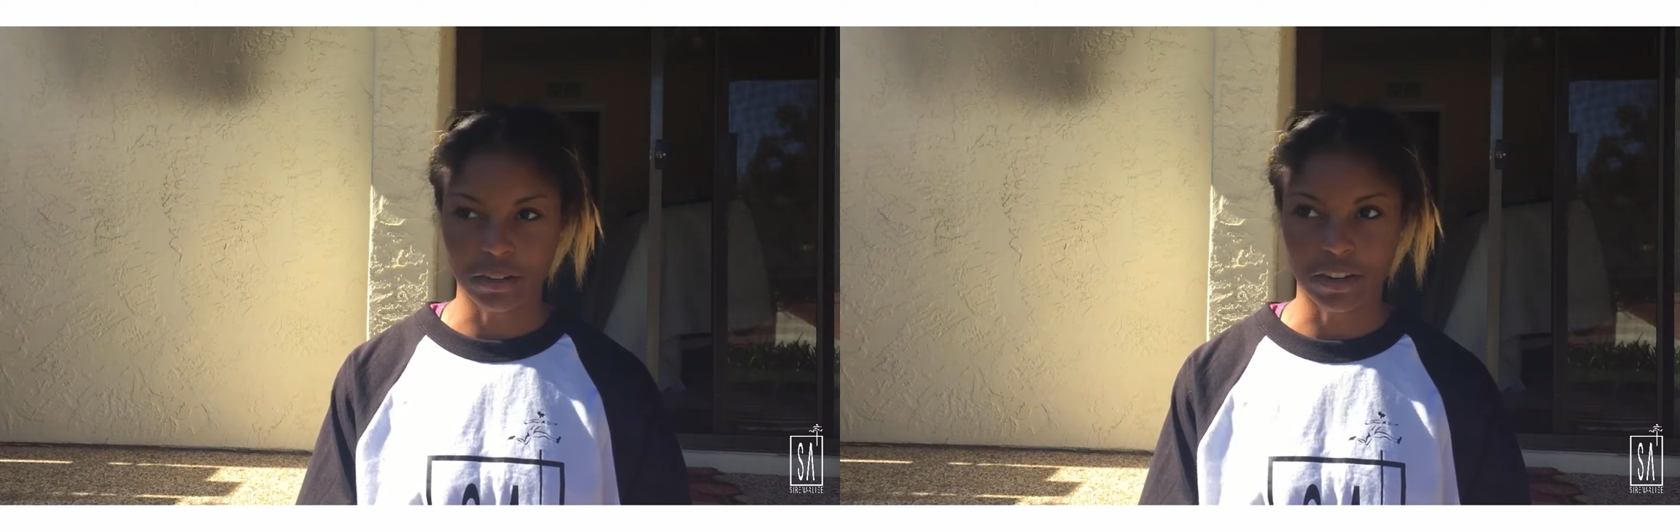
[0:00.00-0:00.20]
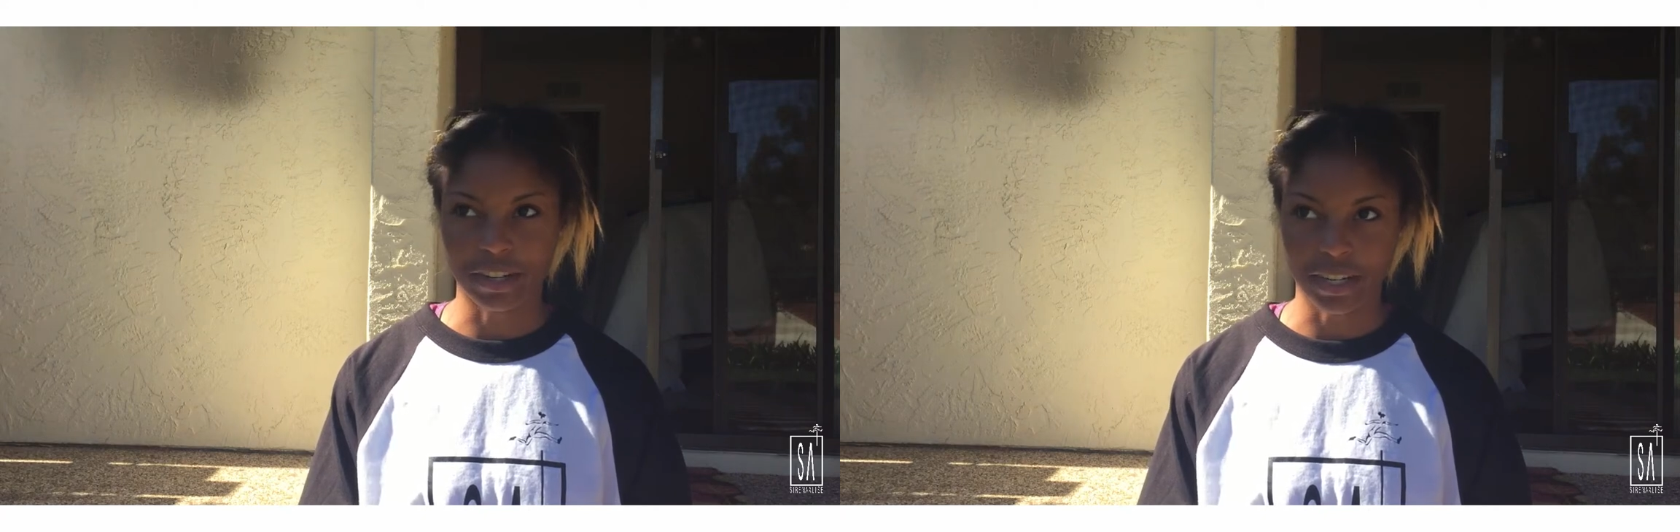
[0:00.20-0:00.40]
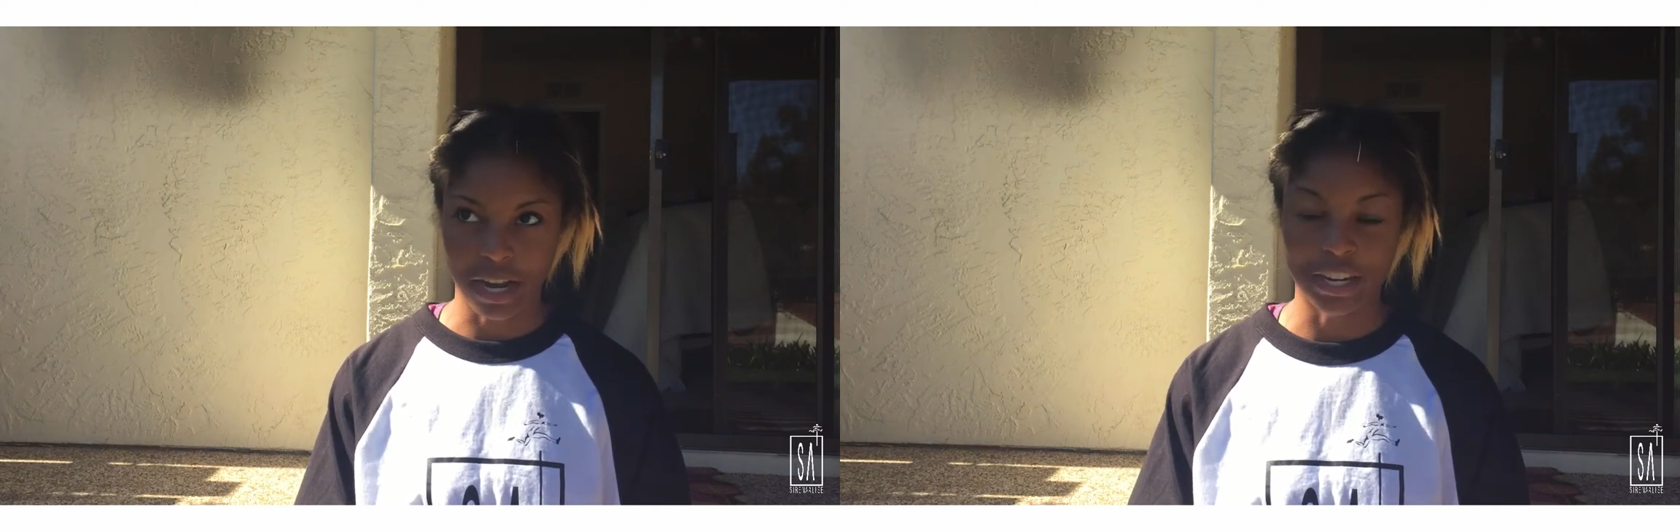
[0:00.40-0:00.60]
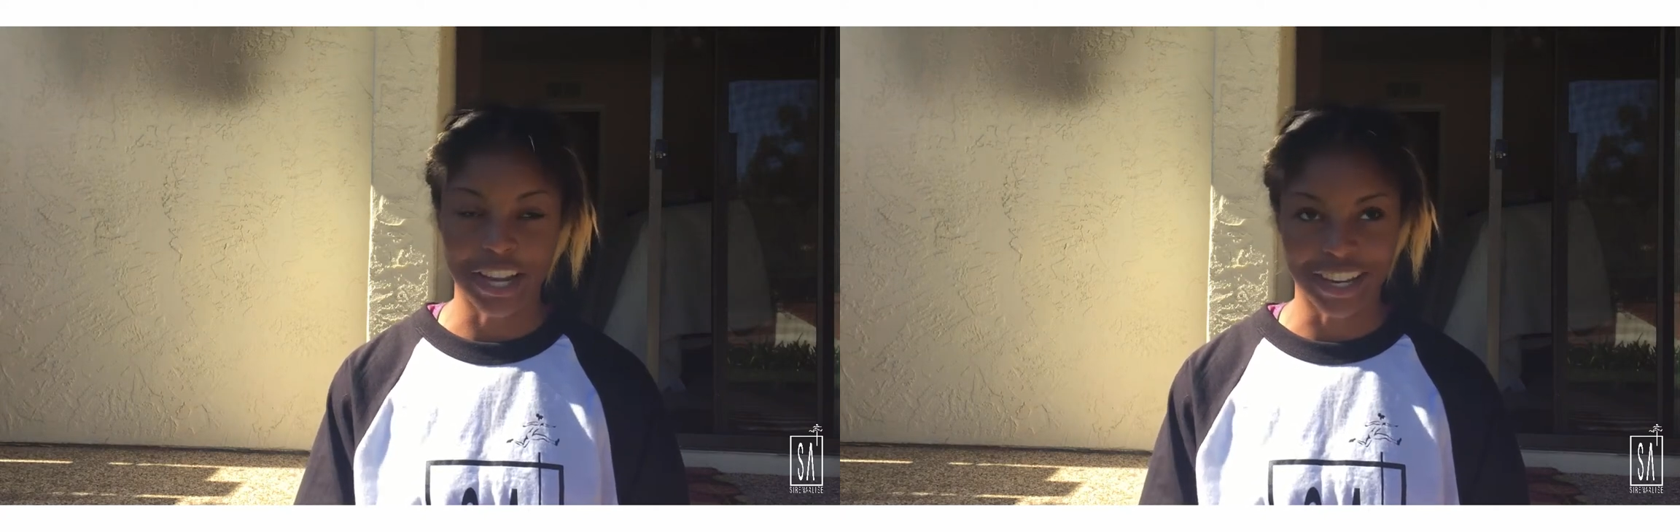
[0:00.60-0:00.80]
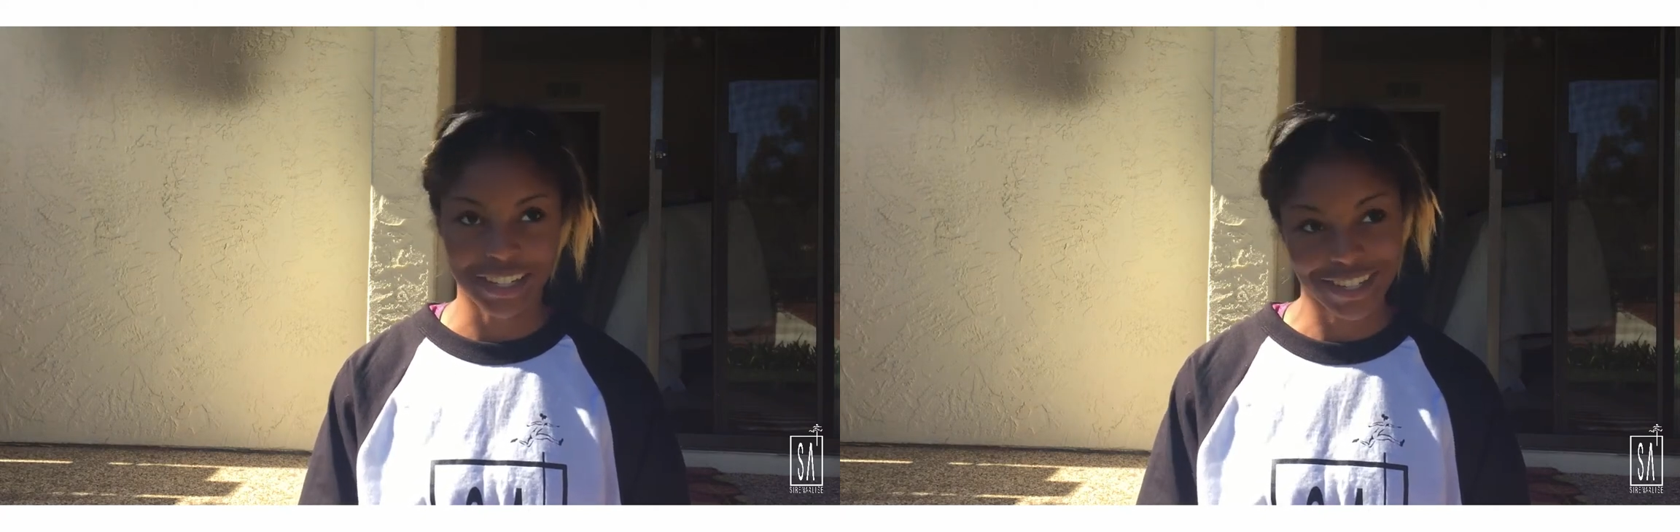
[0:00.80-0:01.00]
or a
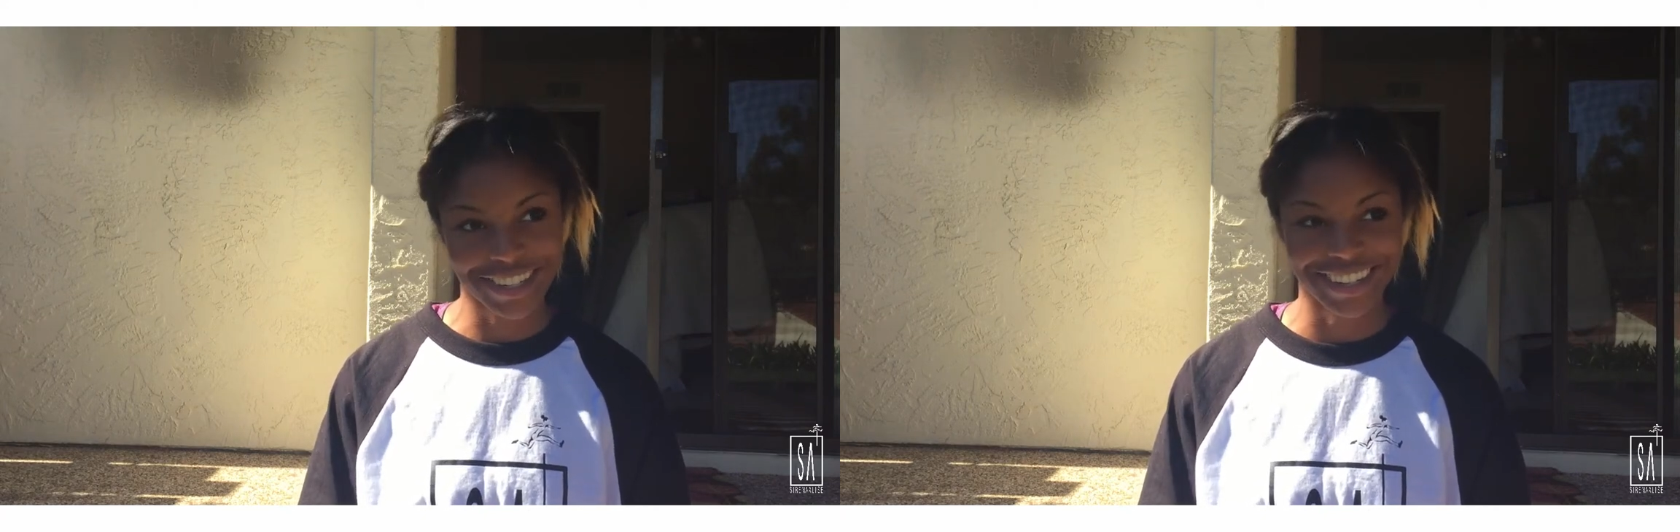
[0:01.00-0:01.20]
niche,